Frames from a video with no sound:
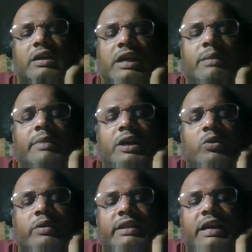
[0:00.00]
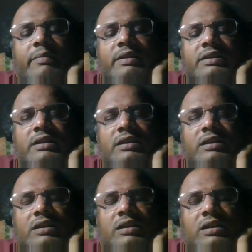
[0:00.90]
came into with that basically.
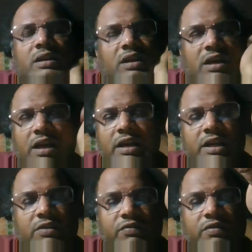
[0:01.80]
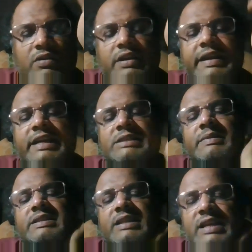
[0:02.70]
And if AIDS
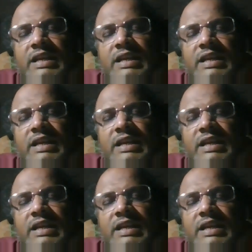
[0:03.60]
basically